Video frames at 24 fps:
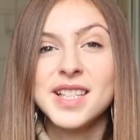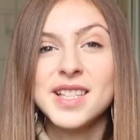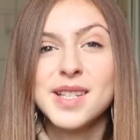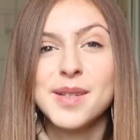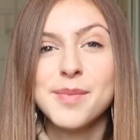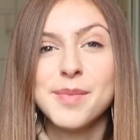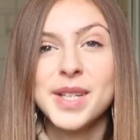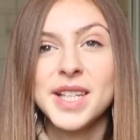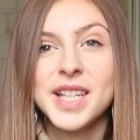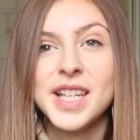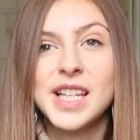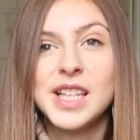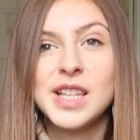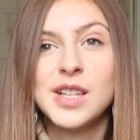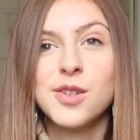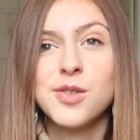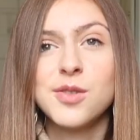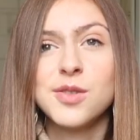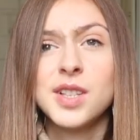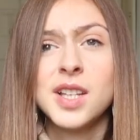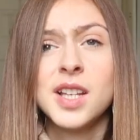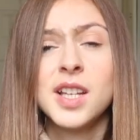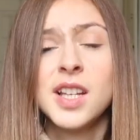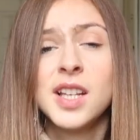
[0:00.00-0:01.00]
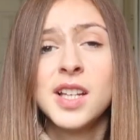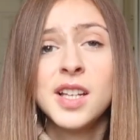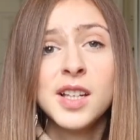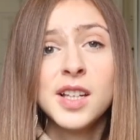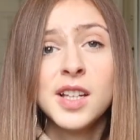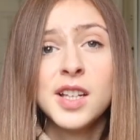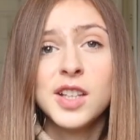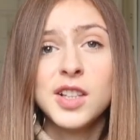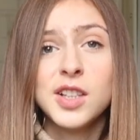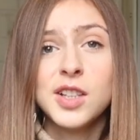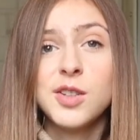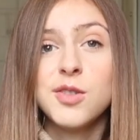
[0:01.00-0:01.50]
into making those
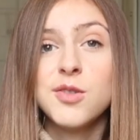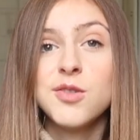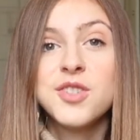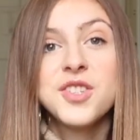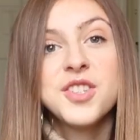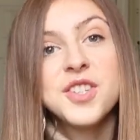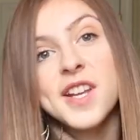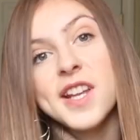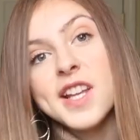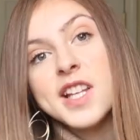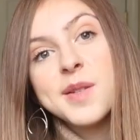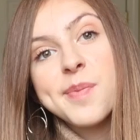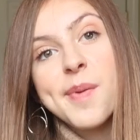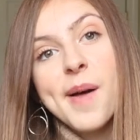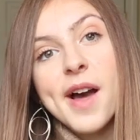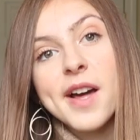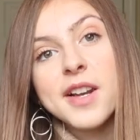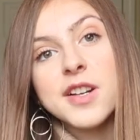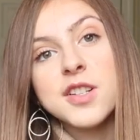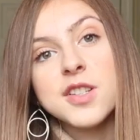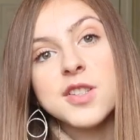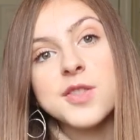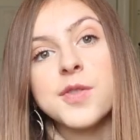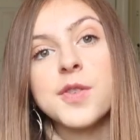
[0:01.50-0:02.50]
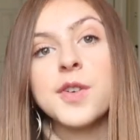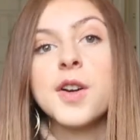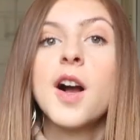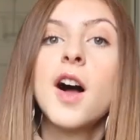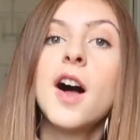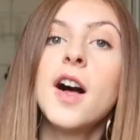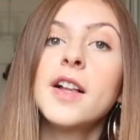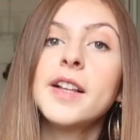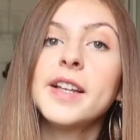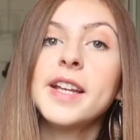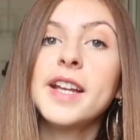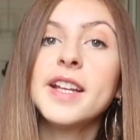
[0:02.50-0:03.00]
huge cheese platters for
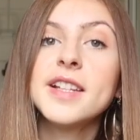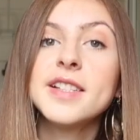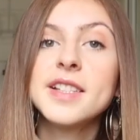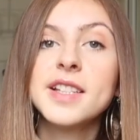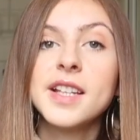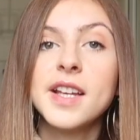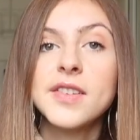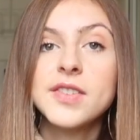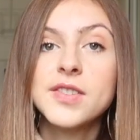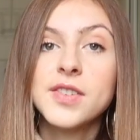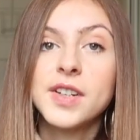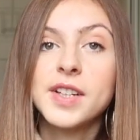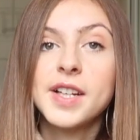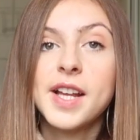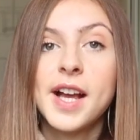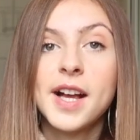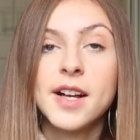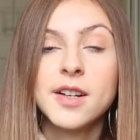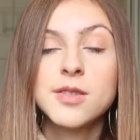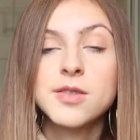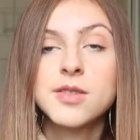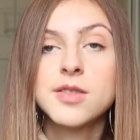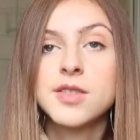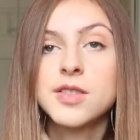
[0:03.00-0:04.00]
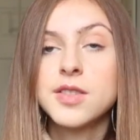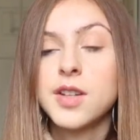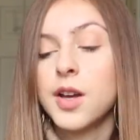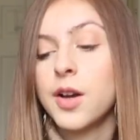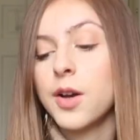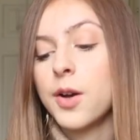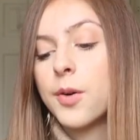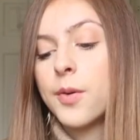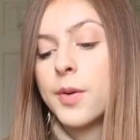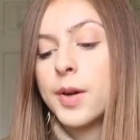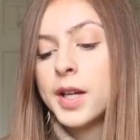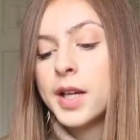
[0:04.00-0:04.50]
holidays and gifts right now.
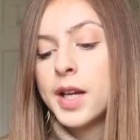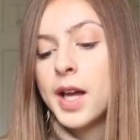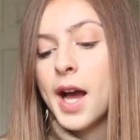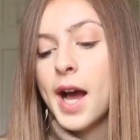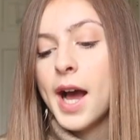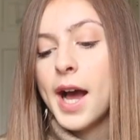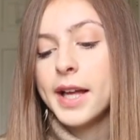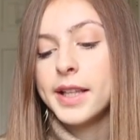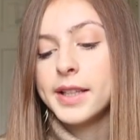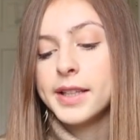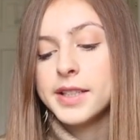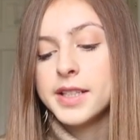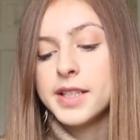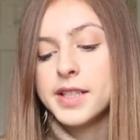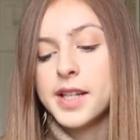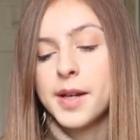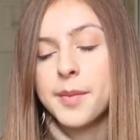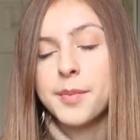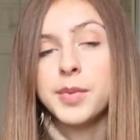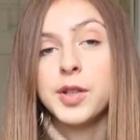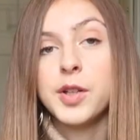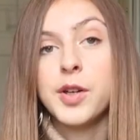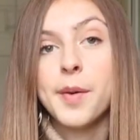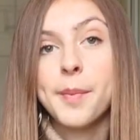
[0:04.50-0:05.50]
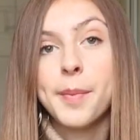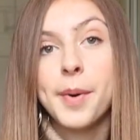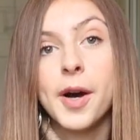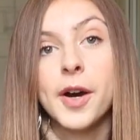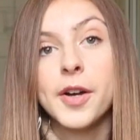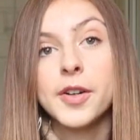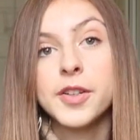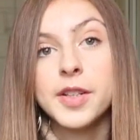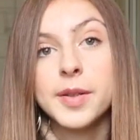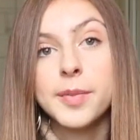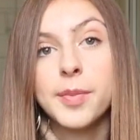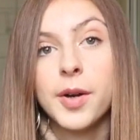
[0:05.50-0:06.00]
So I linked it down below at
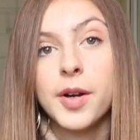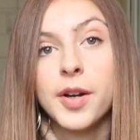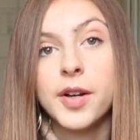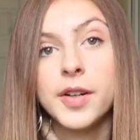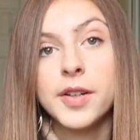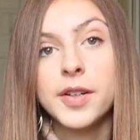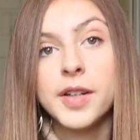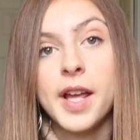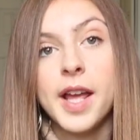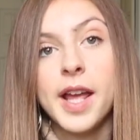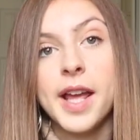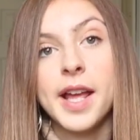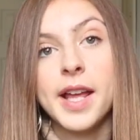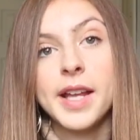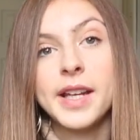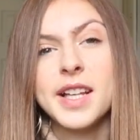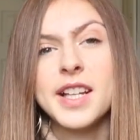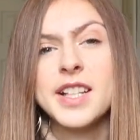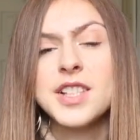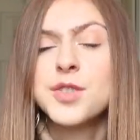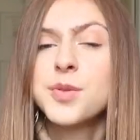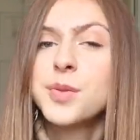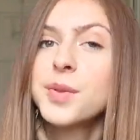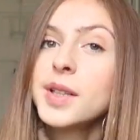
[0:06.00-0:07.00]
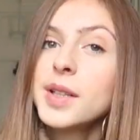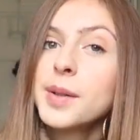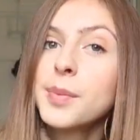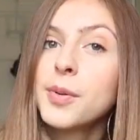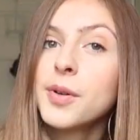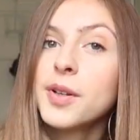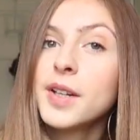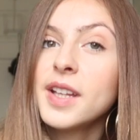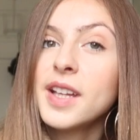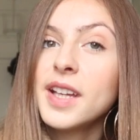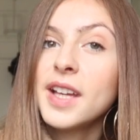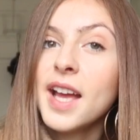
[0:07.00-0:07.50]
Pottery Barn and it's really
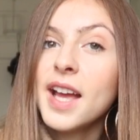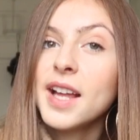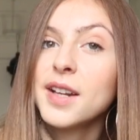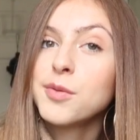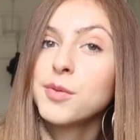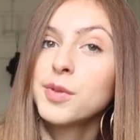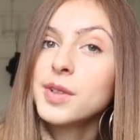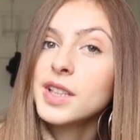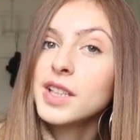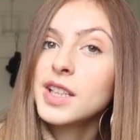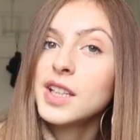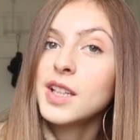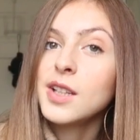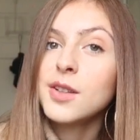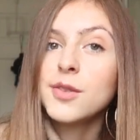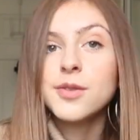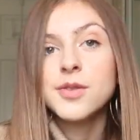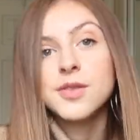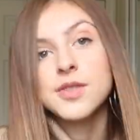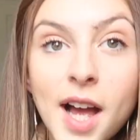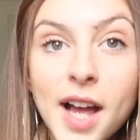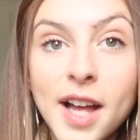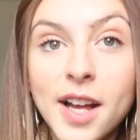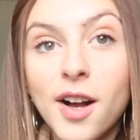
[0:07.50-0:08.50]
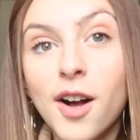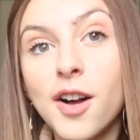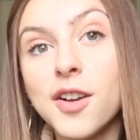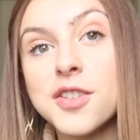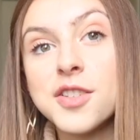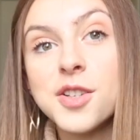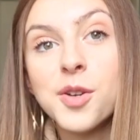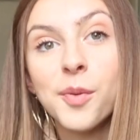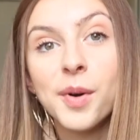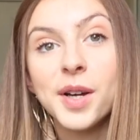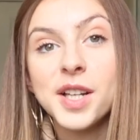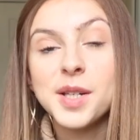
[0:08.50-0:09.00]
pretty and really cute. I
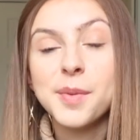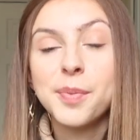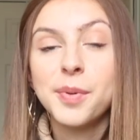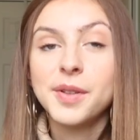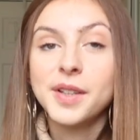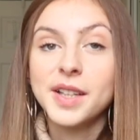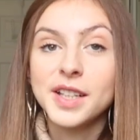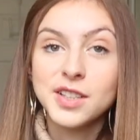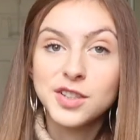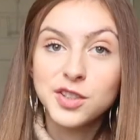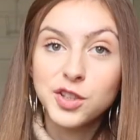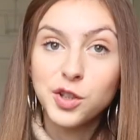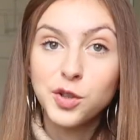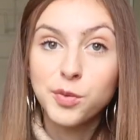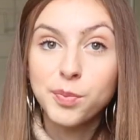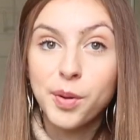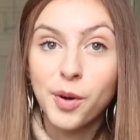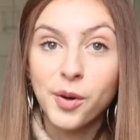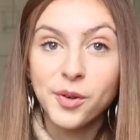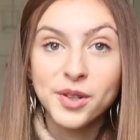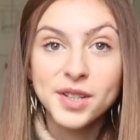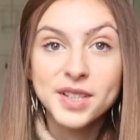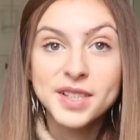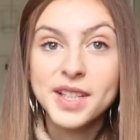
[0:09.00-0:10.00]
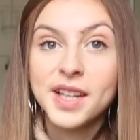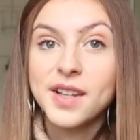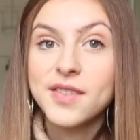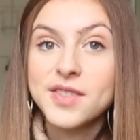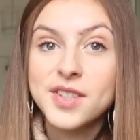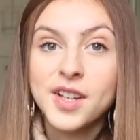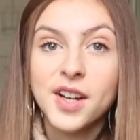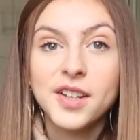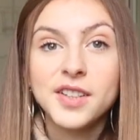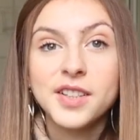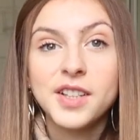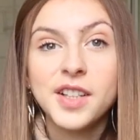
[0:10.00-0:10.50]
also wanted to put like two bonus
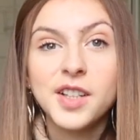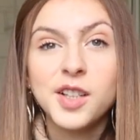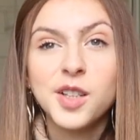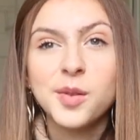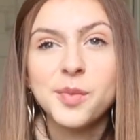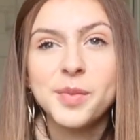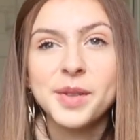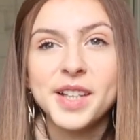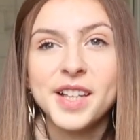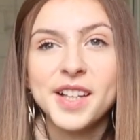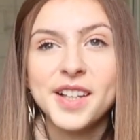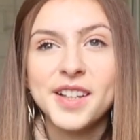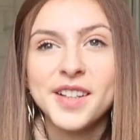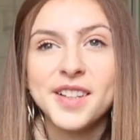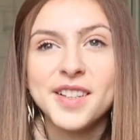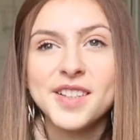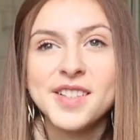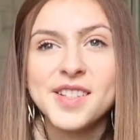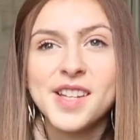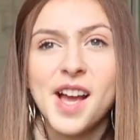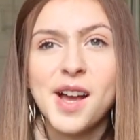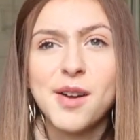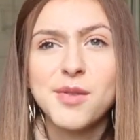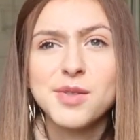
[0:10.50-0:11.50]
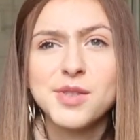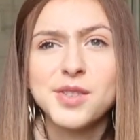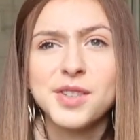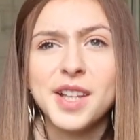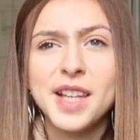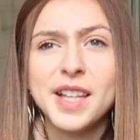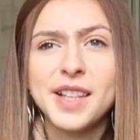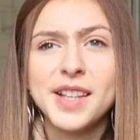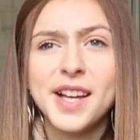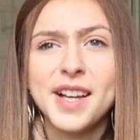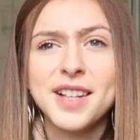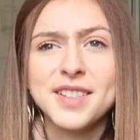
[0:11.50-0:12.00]
gifts on here because I was
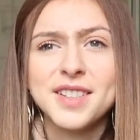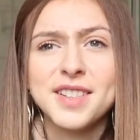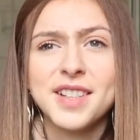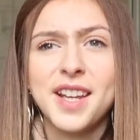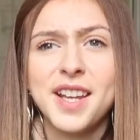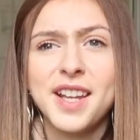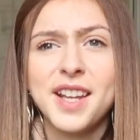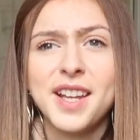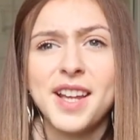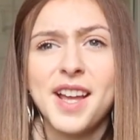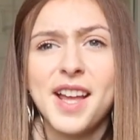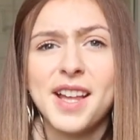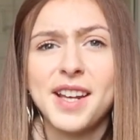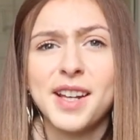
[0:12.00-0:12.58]
looking last night